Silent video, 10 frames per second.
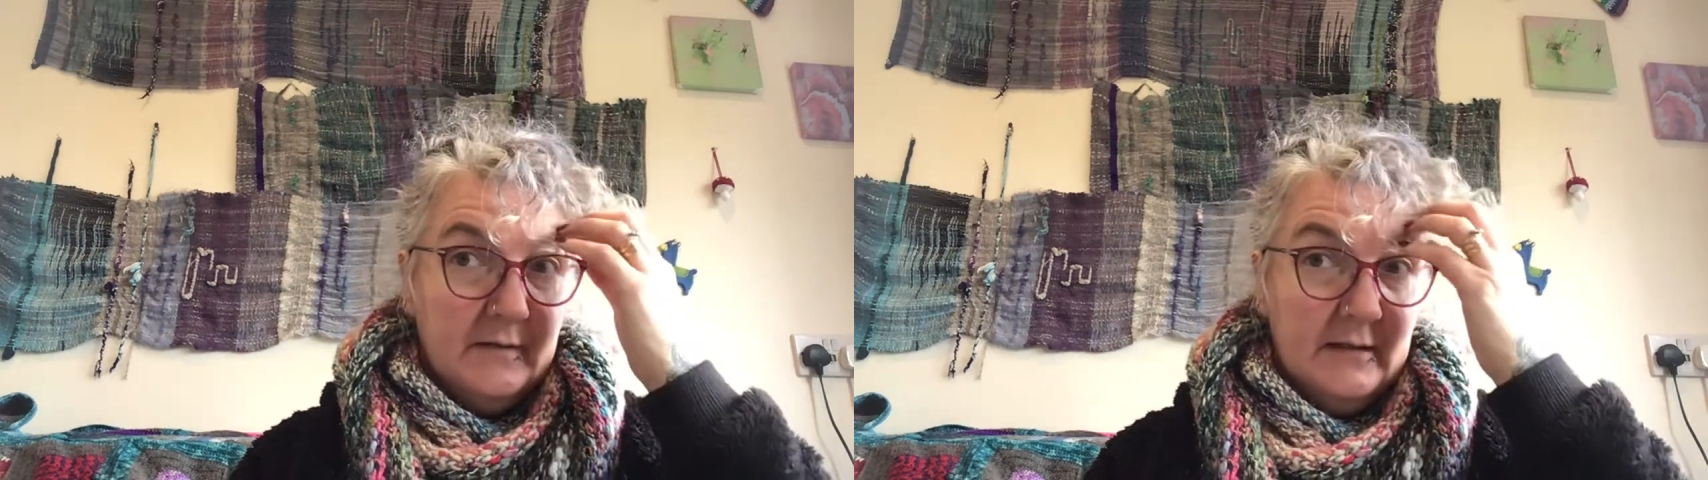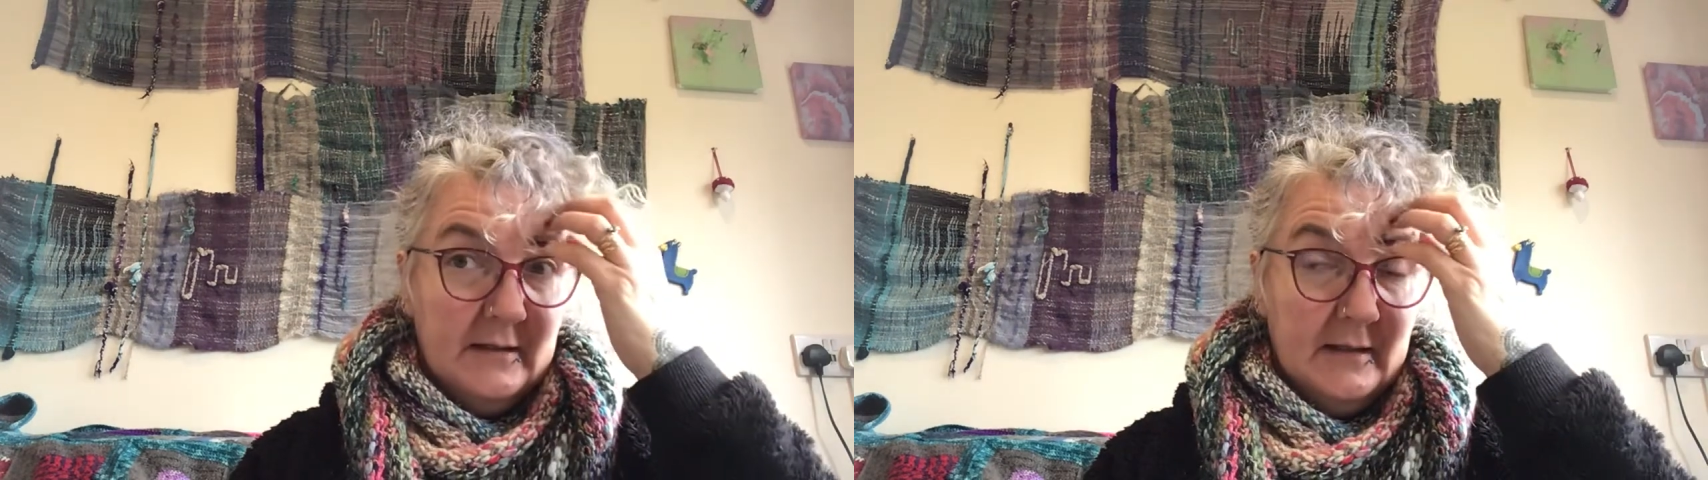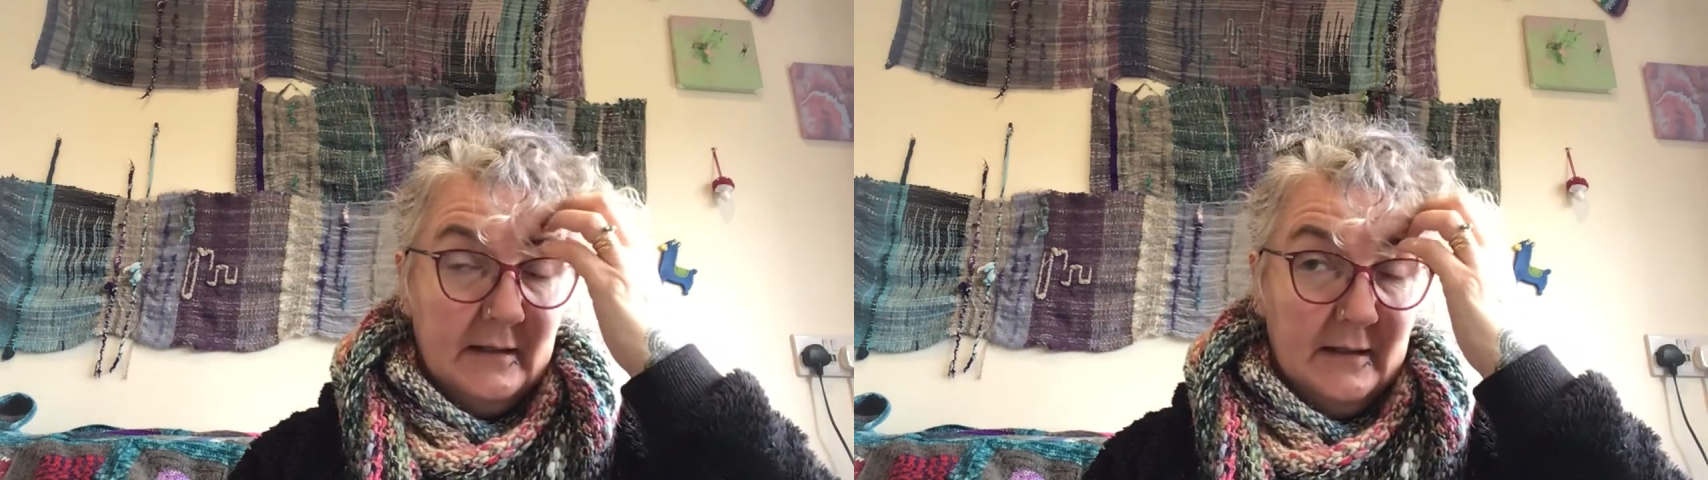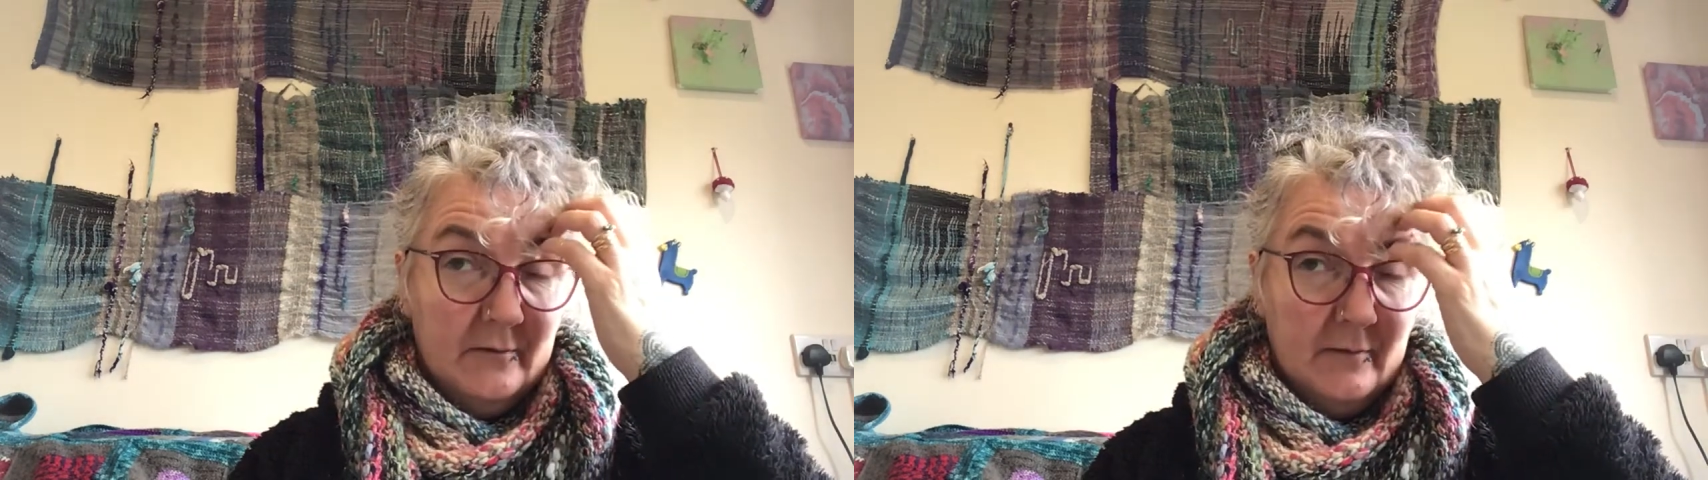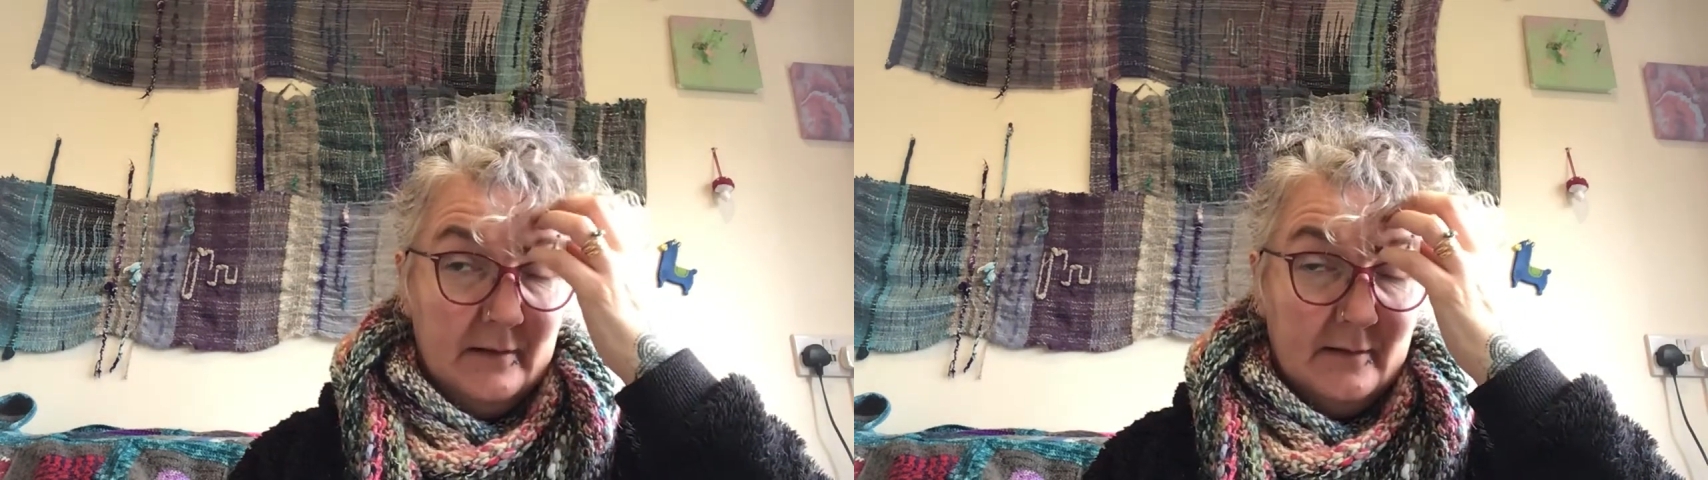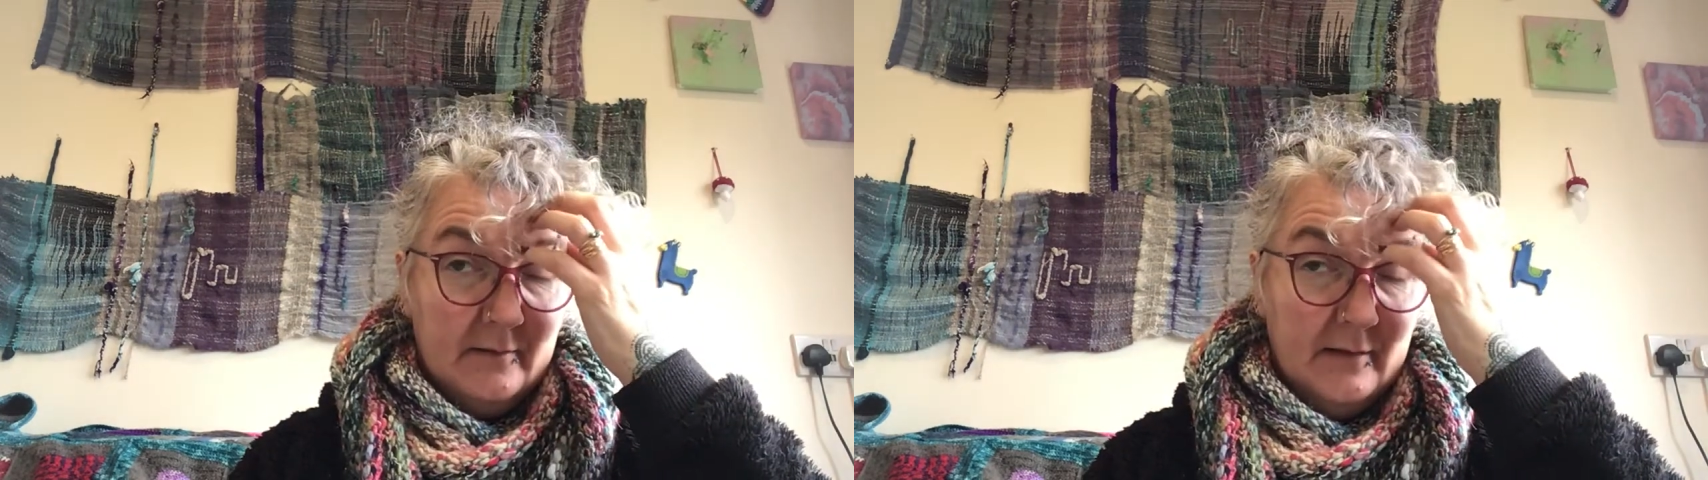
knitting and all that stuff,